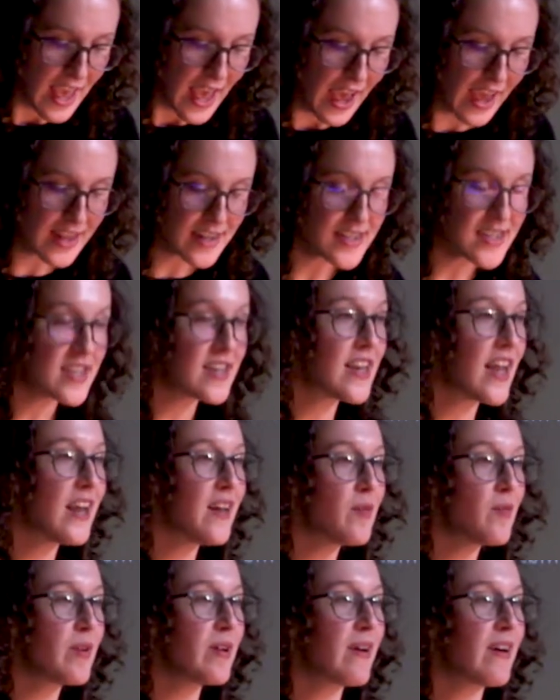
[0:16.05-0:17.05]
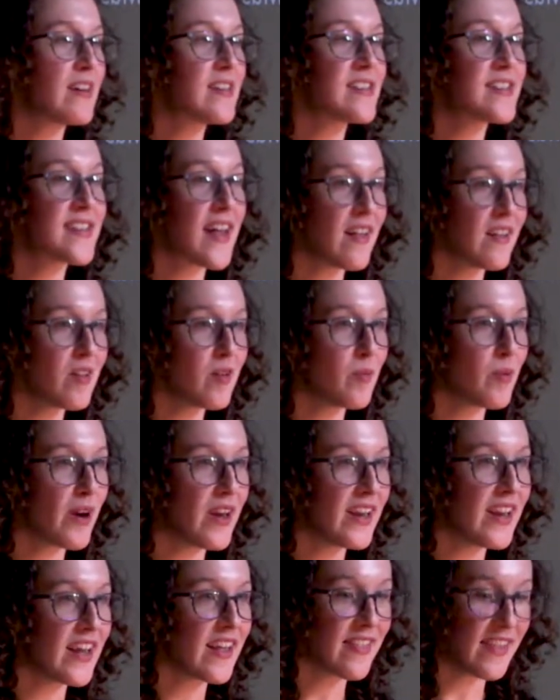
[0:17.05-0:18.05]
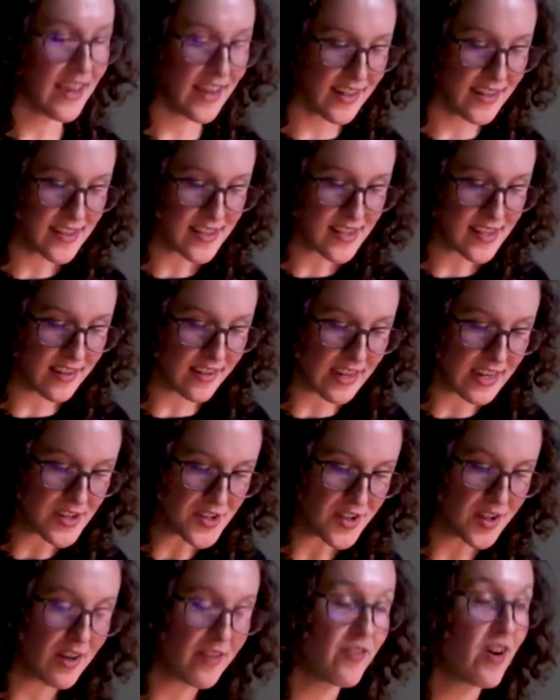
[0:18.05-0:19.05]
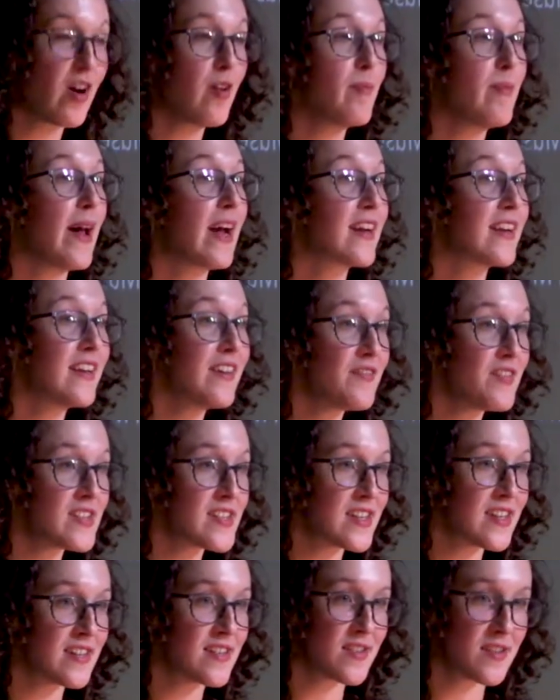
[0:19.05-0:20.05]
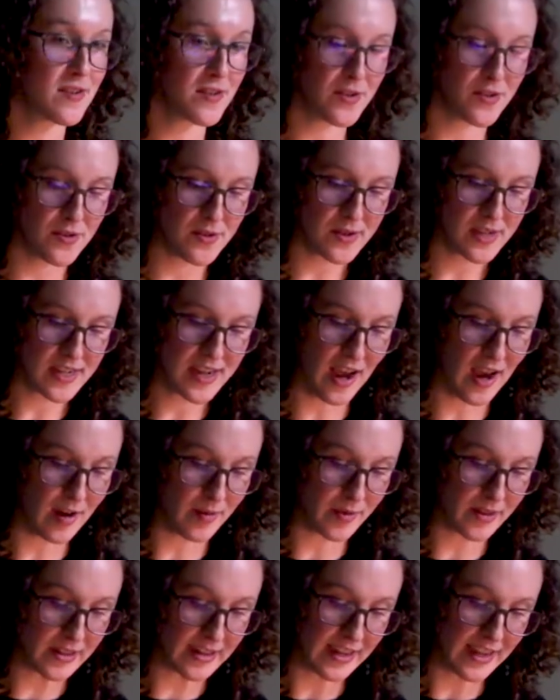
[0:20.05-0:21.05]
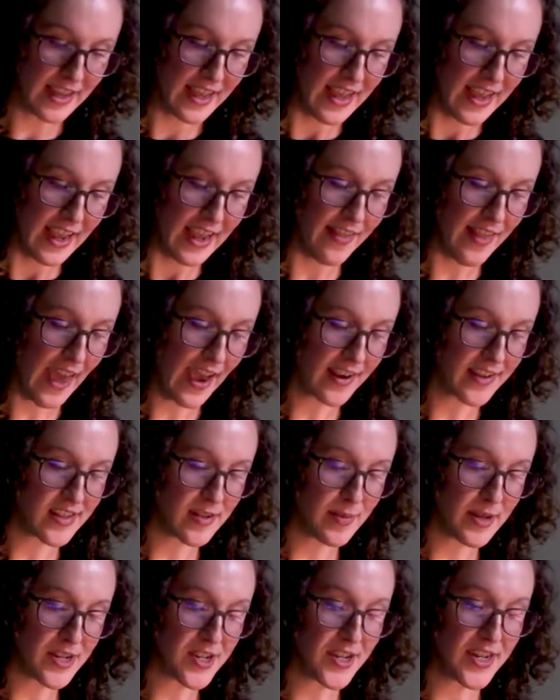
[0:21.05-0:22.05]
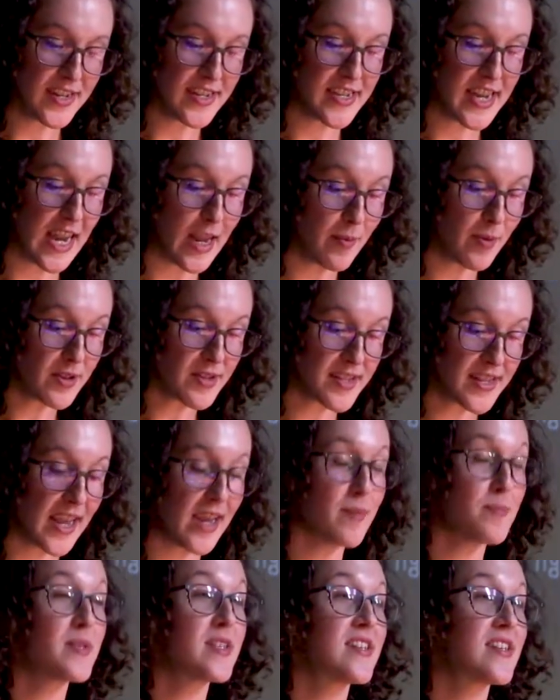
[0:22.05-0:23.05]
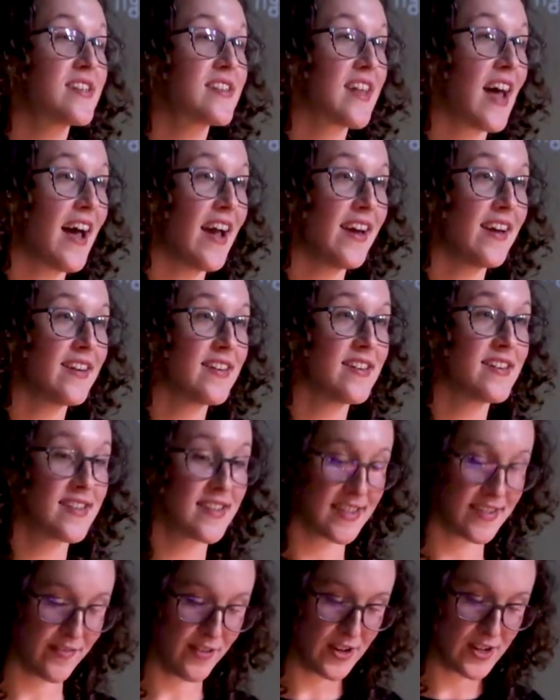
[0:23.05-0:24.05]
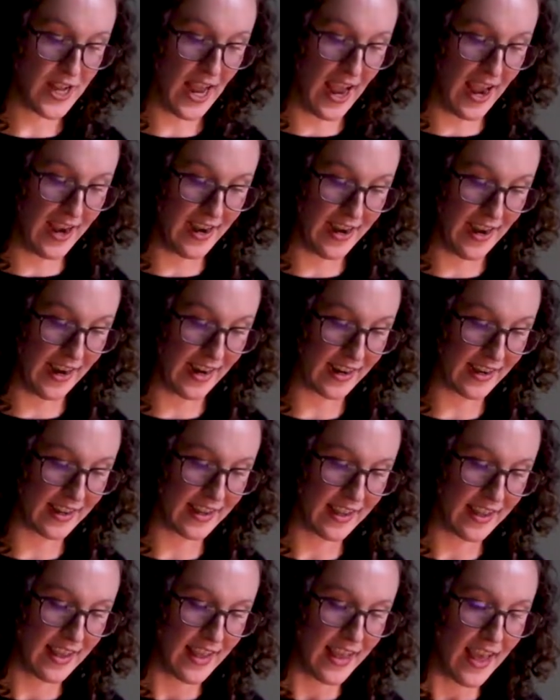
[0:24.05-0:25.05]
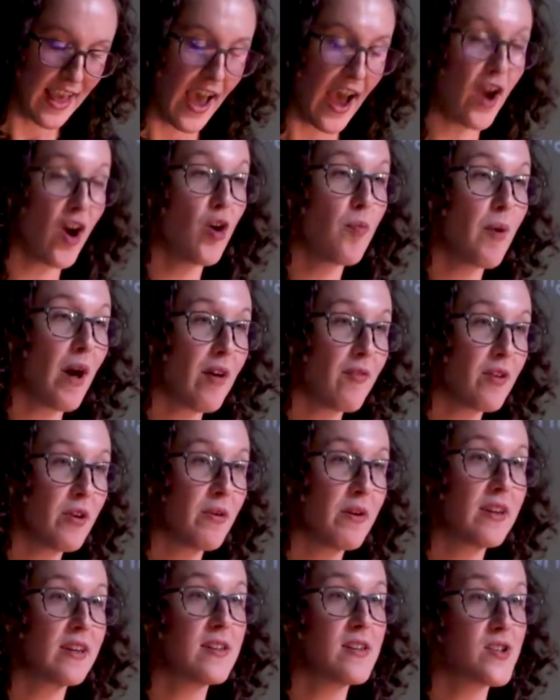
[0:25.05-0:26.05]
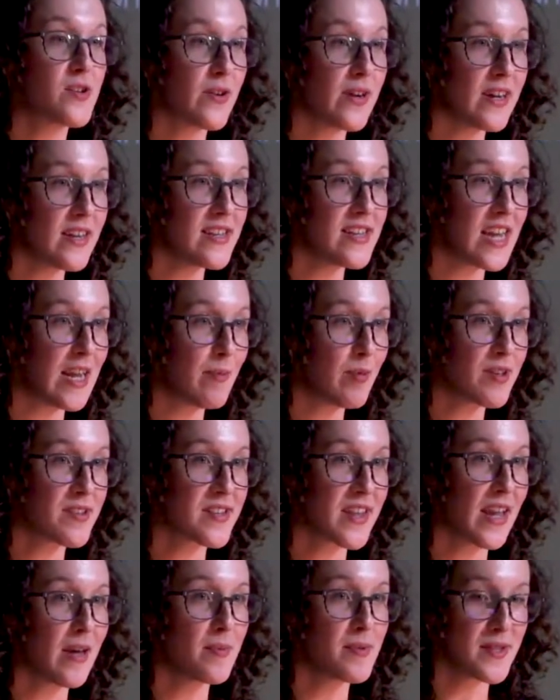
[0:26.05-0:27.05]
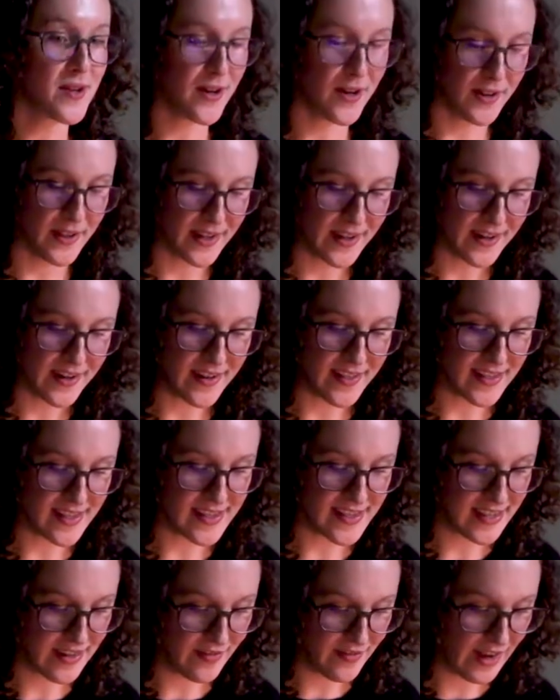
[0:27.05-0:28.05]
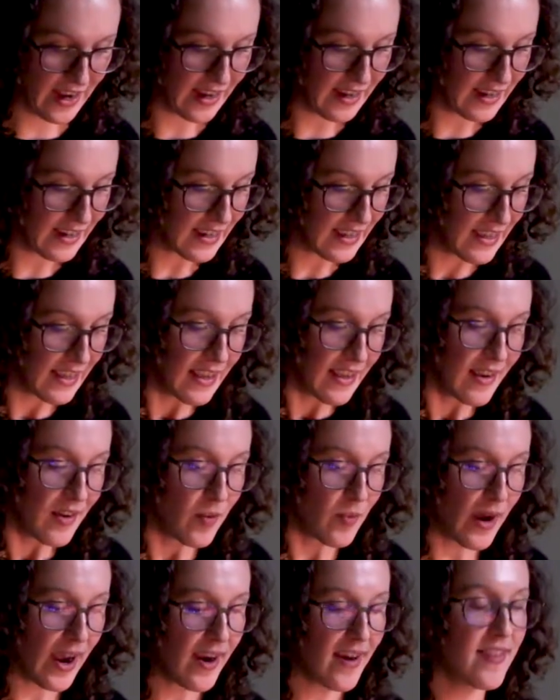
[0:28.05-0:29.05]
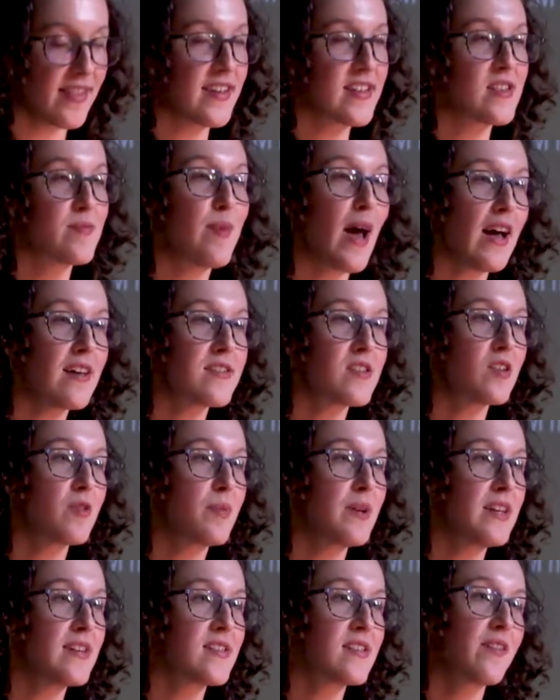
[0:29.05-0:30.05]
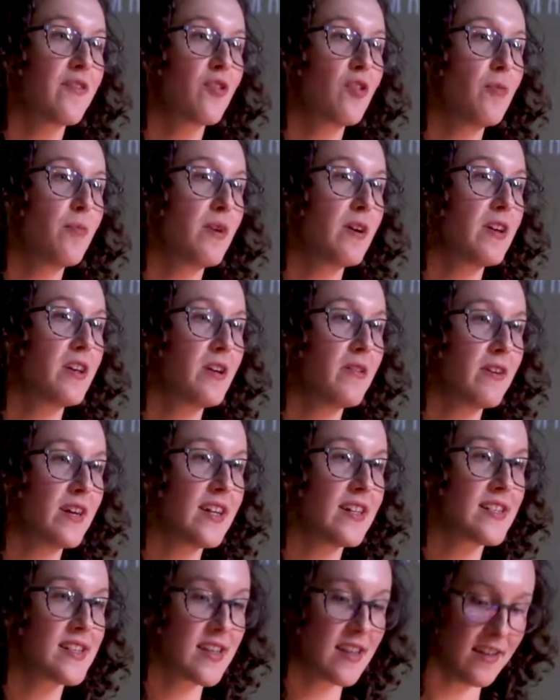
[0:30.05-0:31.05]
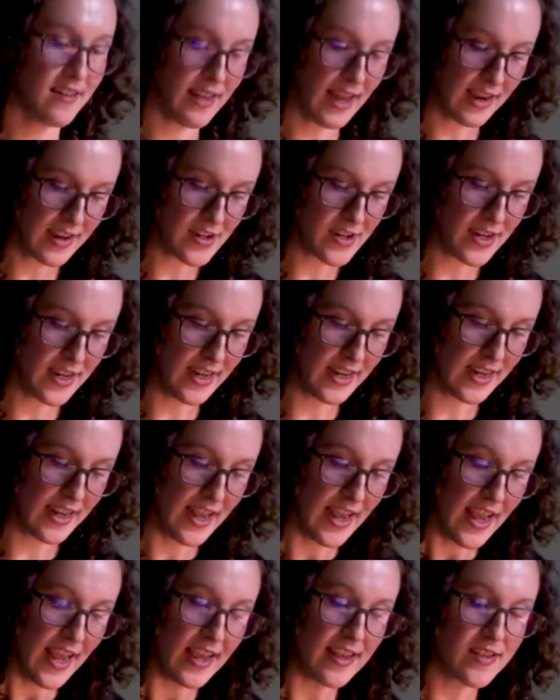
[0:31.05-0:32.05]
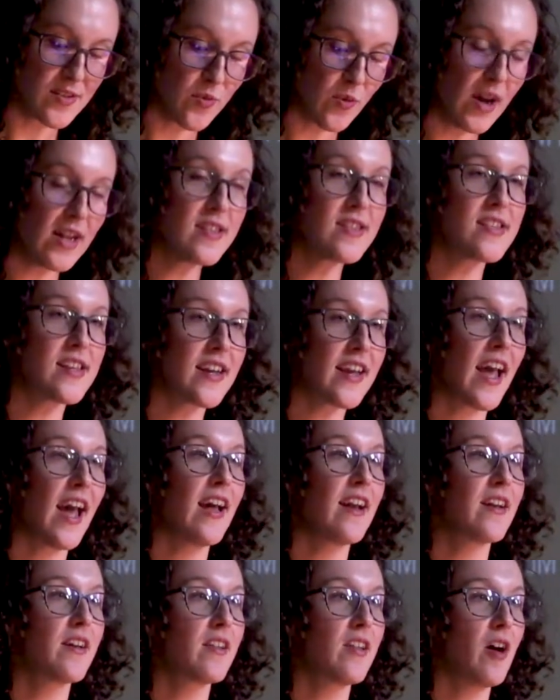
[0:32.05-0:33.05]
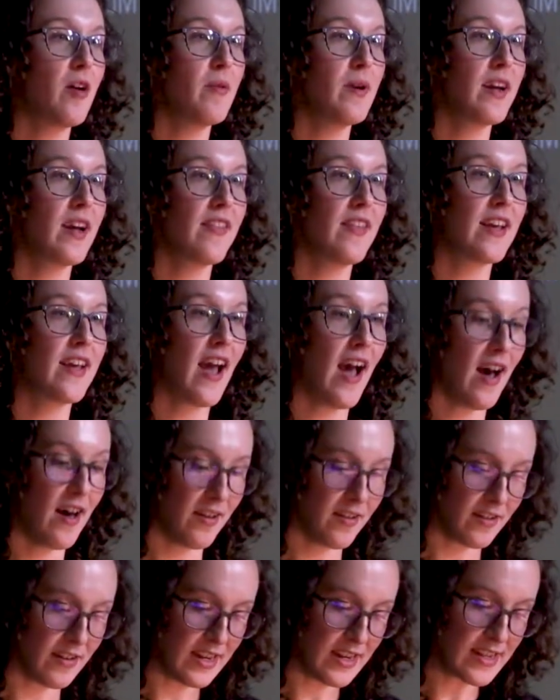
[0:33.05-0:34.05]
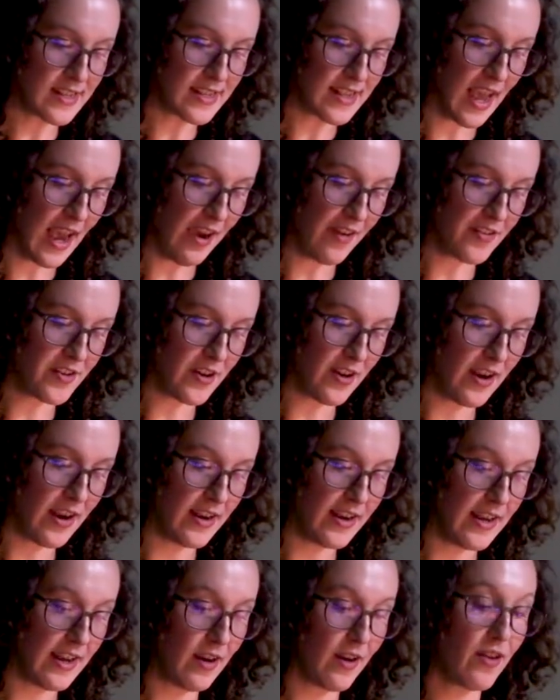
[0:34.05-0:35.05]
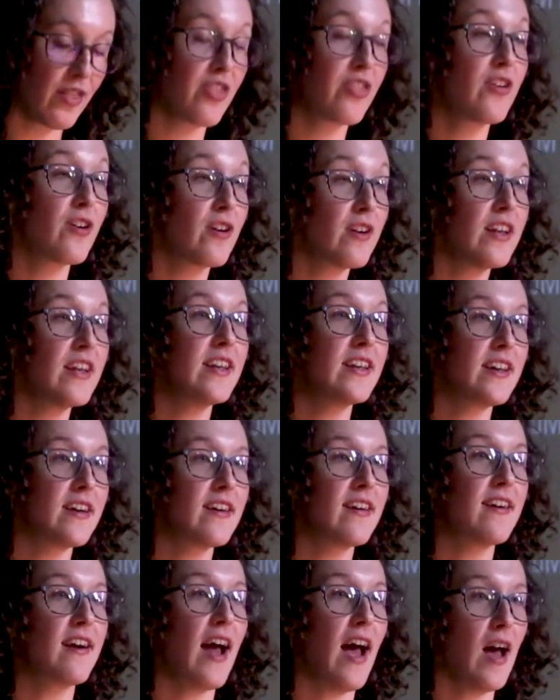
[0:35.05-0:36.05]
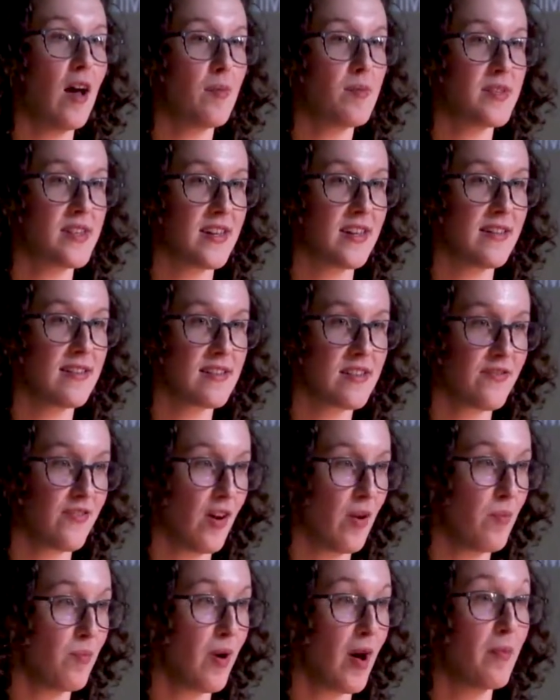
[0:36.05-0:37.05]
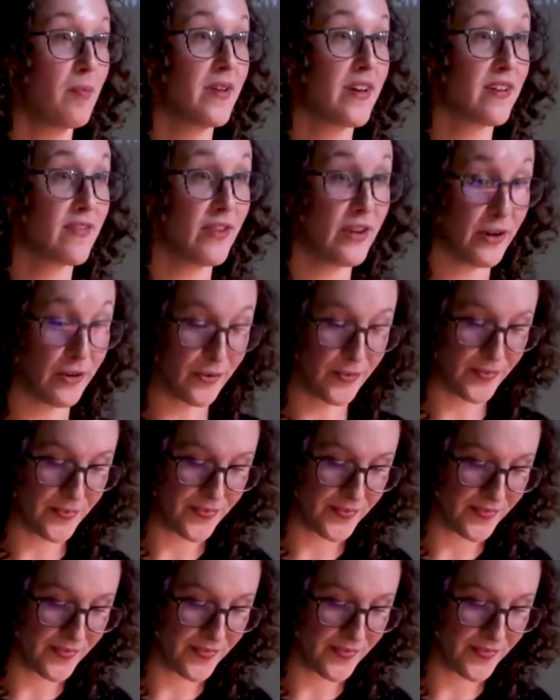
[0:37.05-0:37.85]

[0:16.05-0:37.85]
And tonight we are celebrating the installation of our magnificent Surtout de Table in the exhibition Tablescapes Designs for Dining. I hope everyone enjoyed Tablescapes earlier this evening, where this masterpiece of Cooper Hewitt's collection is once again glowing in the galleries after a near 30 year absence from public view.